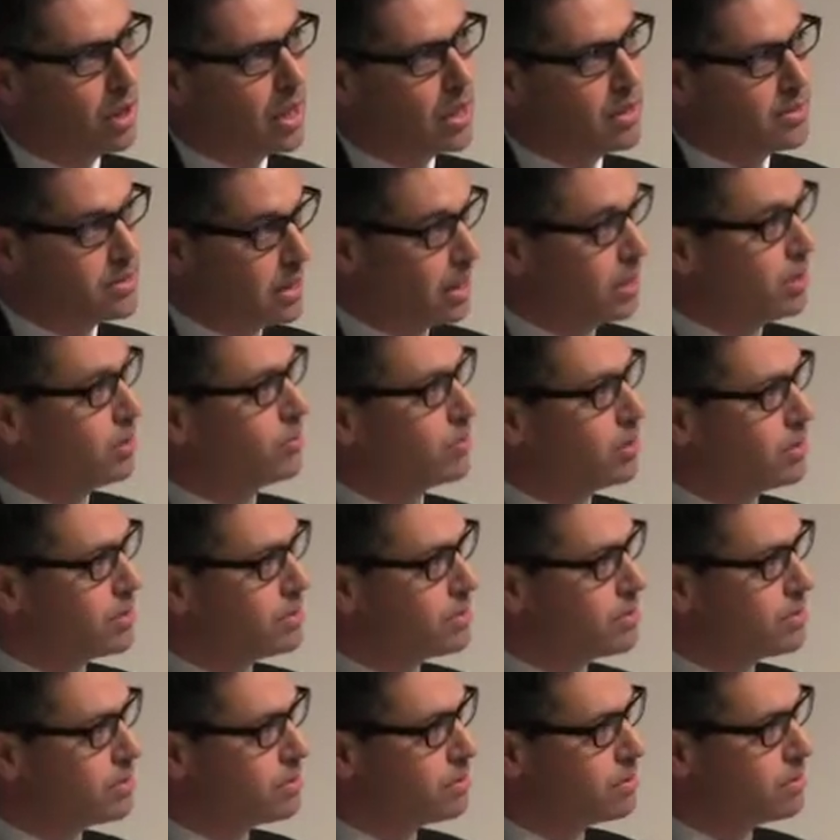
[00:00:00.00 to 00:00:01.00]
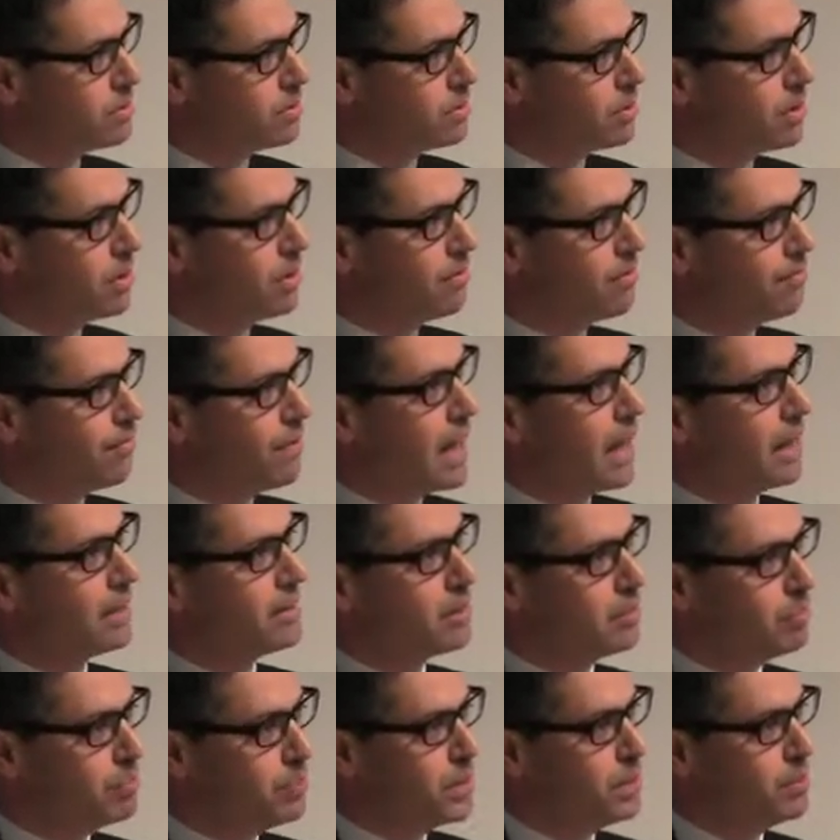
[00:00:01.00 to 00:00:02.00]
It's ignorance and the
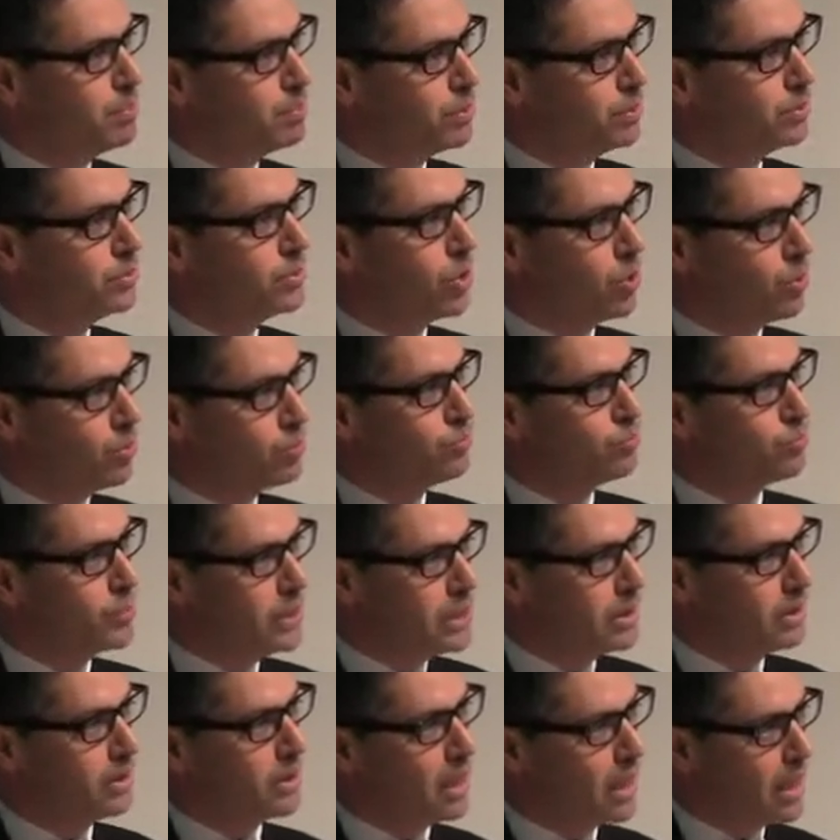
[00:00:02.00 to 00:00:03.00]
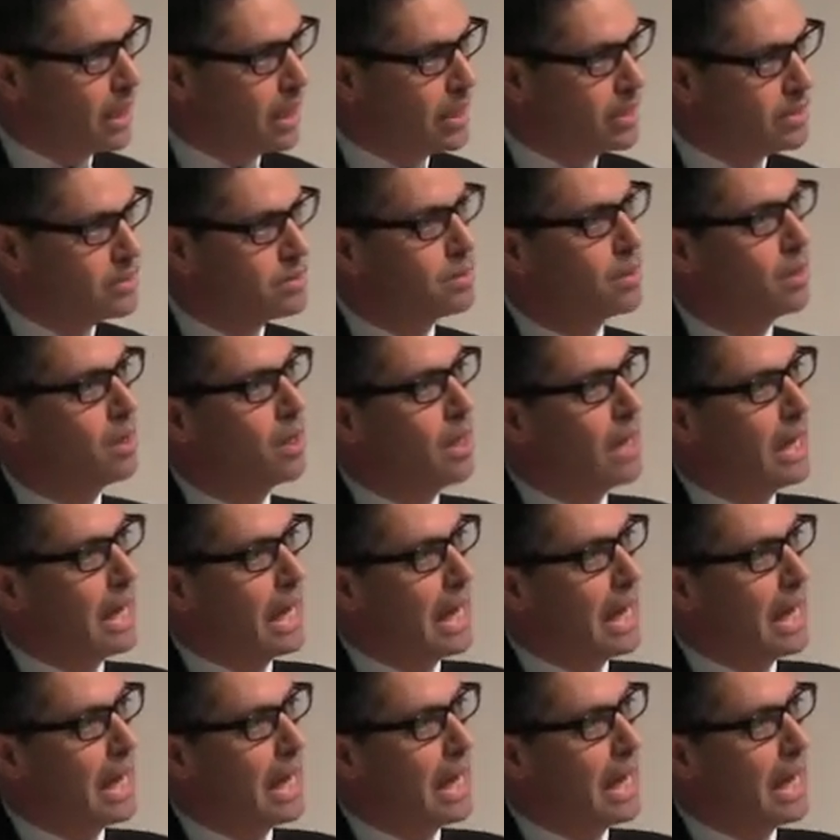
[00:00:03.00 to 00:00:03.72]
fact that people don't realize